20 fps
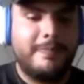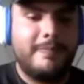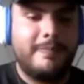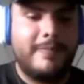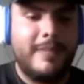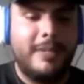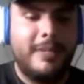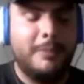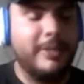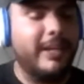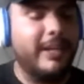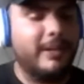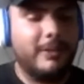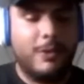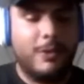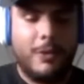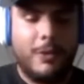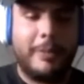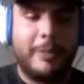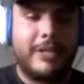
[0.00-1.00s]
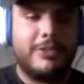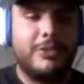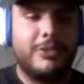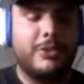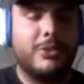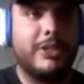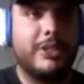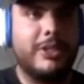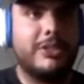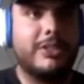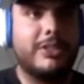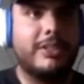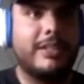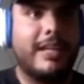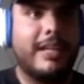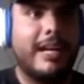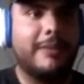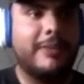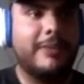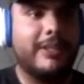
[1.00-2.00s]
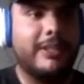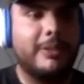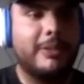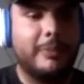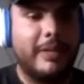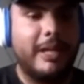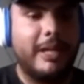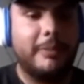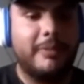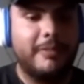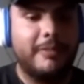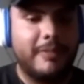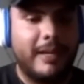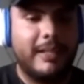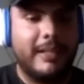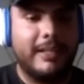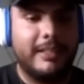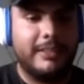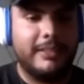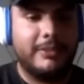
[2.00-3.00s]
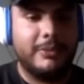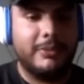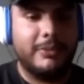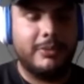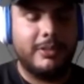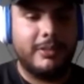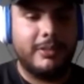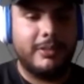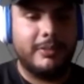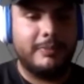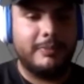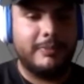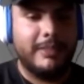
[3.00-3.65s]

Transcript: yeah, going back to your question, having Inter Miami finally, dude.